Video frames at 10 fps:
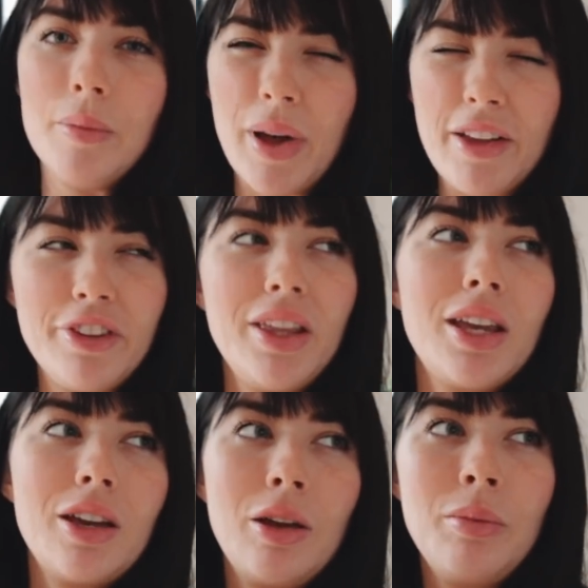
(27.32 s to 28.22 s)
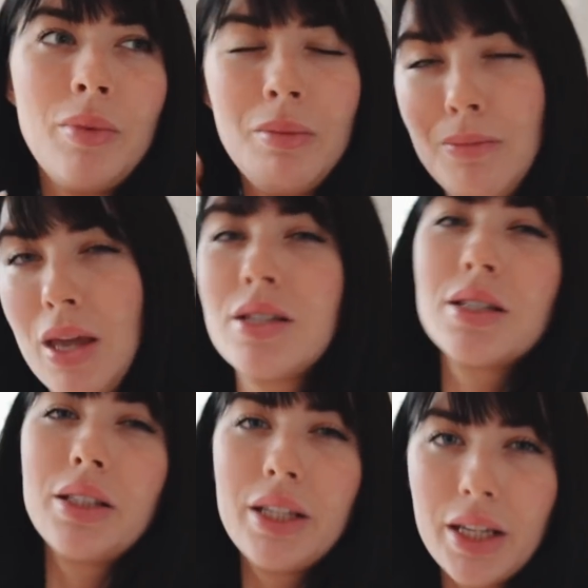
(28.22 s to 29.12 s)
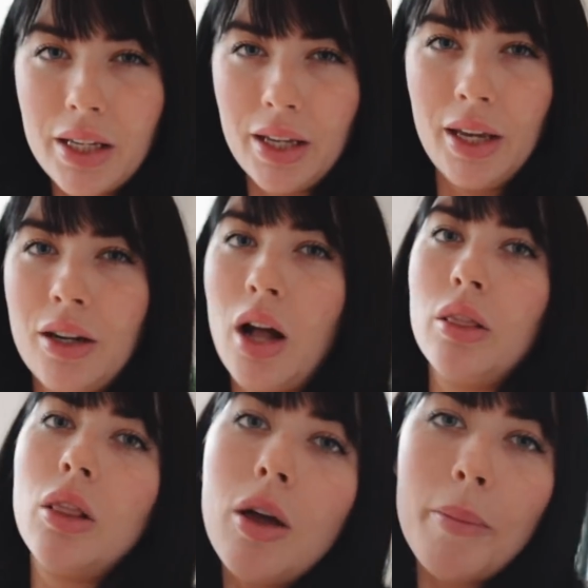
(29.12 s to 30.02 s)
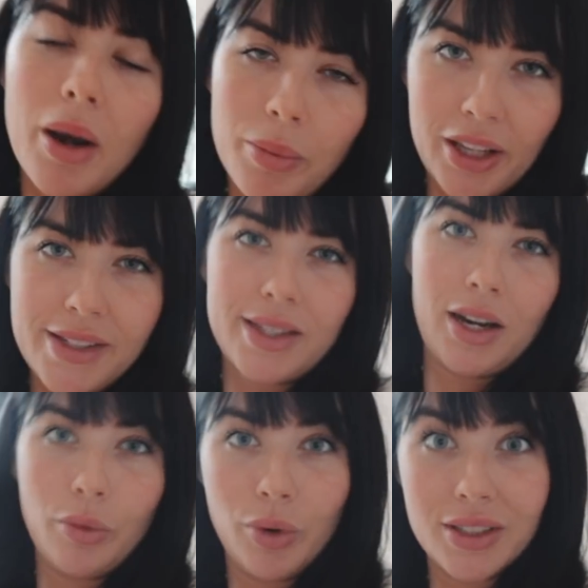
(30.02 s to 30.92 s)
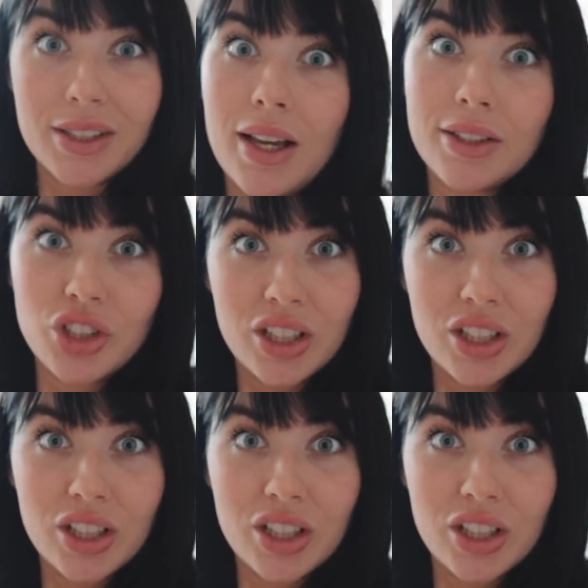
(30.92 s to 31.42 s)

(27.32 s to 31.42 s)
But I feel like I'm mentally in a lot better place than I was last